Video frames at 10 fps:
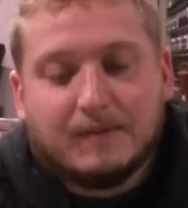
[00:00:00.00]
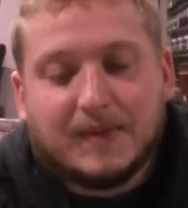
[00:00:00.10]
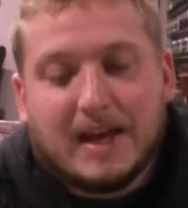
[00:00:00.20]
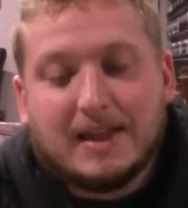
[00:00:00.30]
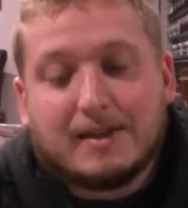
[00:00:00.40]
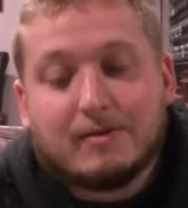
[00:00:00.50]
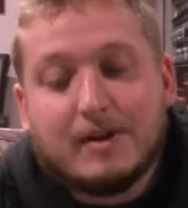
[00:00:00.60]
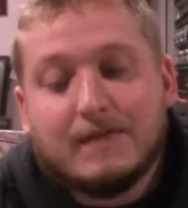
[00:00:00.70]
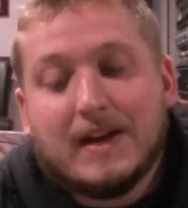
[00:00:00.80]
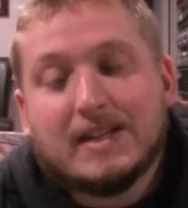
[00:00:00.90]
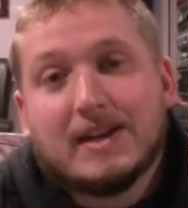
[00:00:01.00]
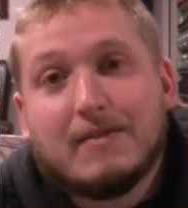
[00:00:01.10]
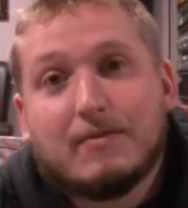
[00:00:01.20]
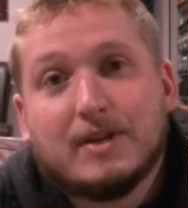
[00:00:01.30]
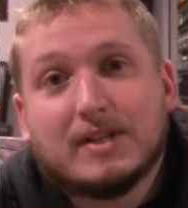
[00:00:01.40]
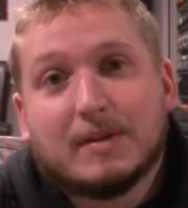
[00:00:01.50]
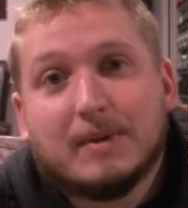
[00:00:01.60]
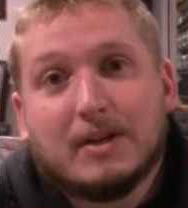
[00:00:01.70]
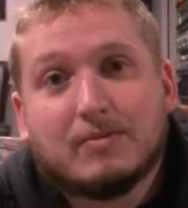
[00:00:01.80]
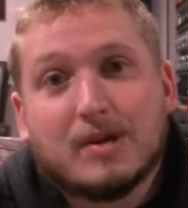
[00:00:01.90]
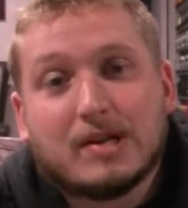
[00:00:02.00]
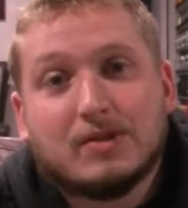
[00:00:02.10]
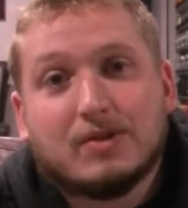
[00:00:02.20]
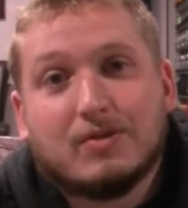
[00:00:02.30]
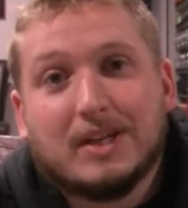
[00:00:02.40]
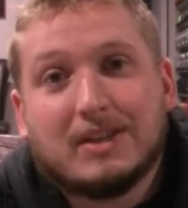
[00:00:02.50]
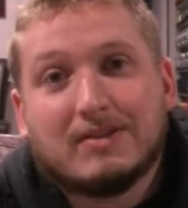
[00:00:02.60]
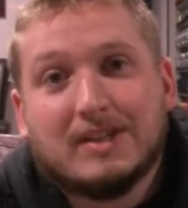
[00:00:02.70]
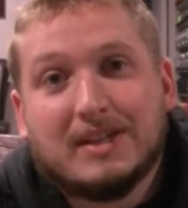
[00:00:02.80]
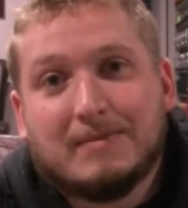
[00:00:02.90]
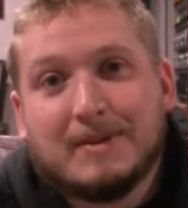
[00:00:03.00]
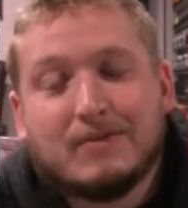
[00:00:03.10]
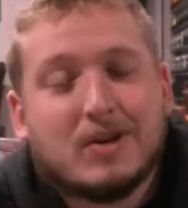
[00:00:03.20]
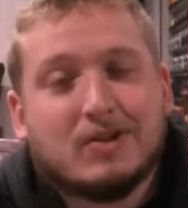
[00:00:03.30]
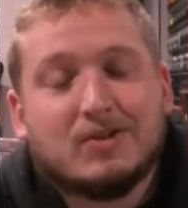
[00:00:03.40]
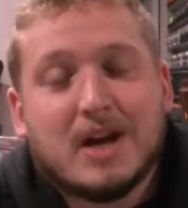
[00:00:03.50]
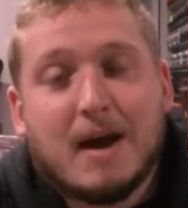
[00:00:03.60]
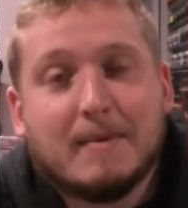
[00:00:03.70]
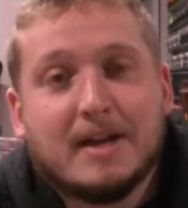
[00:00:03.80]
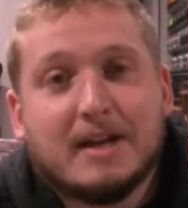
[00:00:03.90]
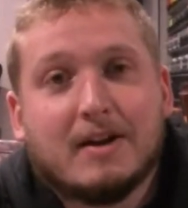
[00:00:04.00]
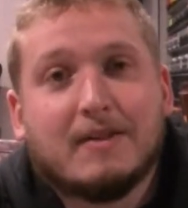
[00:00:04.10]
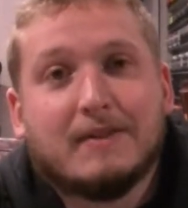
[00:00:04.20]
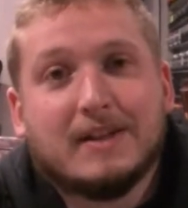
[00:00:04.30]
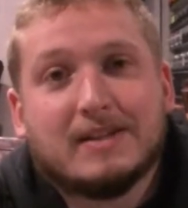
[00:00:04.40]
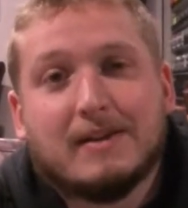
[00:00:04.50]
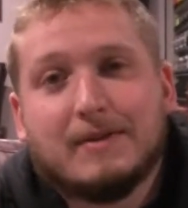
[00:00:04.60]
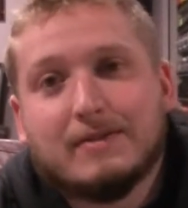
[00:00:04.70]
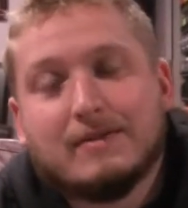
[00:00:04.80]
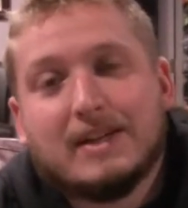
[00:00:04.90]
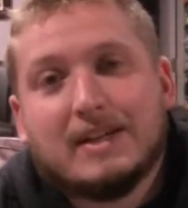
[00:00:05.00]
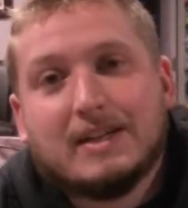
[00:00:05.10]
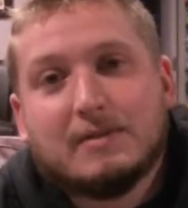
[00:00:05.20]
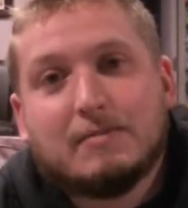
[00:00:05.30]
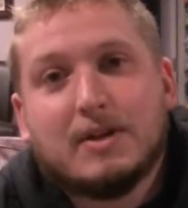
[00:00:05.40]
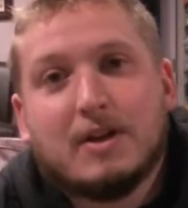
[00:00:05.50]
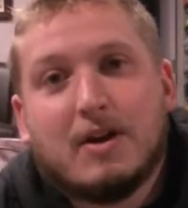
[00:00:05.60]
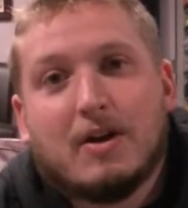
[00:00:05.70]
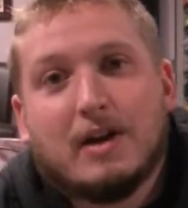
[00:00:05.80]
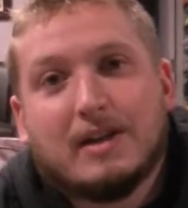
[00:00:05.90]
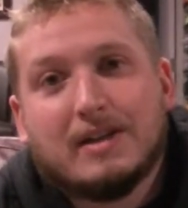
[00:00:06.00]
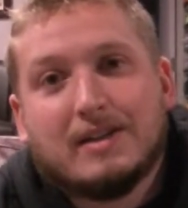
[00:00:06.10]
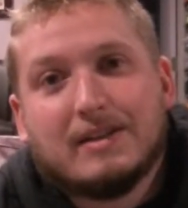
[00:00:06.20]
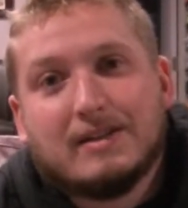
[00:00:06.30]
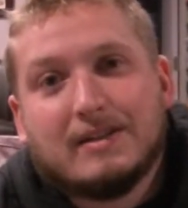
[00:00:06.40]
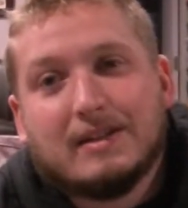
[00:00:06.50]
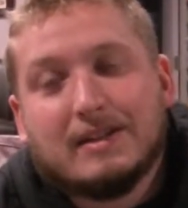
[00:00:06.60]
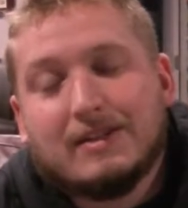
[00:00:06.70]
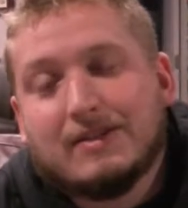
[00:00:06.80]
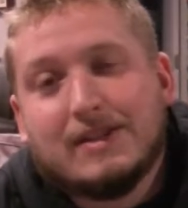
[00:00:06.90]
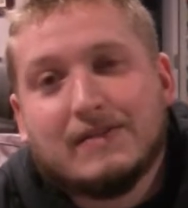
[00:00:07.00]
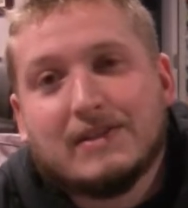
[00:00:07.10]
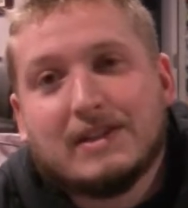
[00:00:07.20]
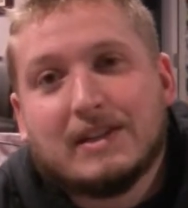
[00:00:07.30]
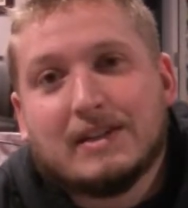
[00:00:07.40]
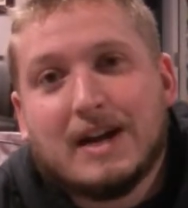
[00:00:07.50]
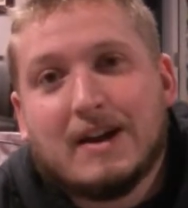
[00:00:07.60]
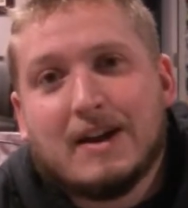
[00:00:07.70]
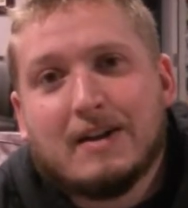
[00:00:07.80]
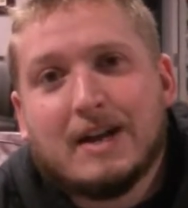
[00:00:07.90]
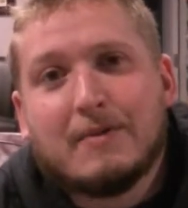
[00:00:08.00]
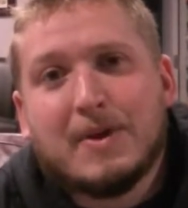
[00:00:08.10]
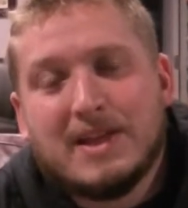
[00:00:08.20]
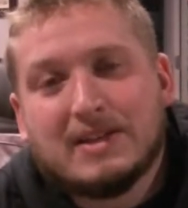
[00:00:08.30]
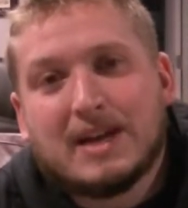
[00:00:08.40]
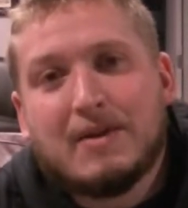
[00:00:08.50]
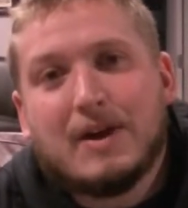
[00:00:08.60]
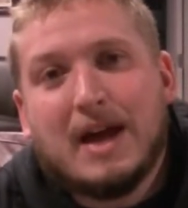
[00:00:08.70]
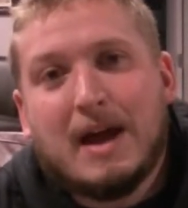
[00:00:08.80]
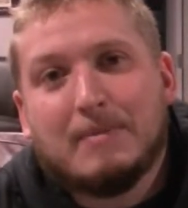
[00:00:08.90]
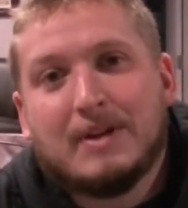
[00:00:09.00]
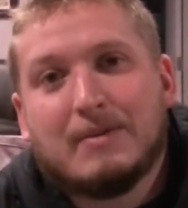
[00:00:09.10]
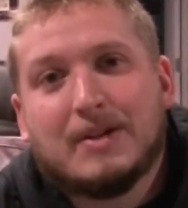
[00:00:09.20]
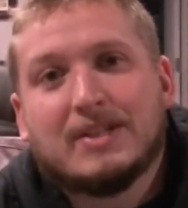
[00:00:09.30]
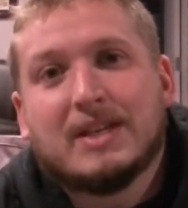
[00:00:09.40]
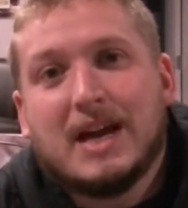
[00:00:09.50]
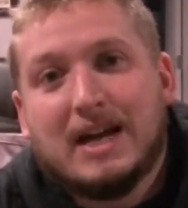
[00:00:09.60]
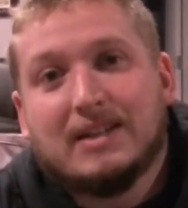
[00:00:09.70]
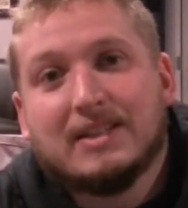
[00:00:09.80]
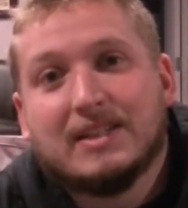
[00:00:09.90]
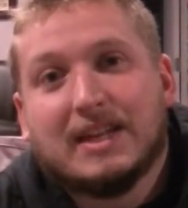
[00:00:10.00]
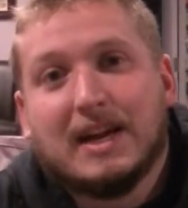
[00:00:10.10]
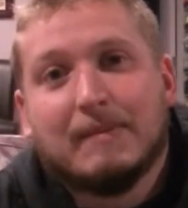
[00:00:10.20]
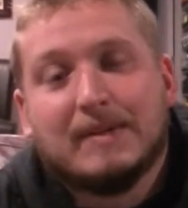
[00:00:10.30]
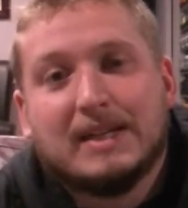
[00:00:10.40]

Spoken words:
They had 3 face-off wins compared to Rutgers' 23. I mean, Rutgers dominated on the face-off. I mean, it's pretty hard. Your defense is going to get tired out. And I read that's kind of what happened. I watched the highlights of the game,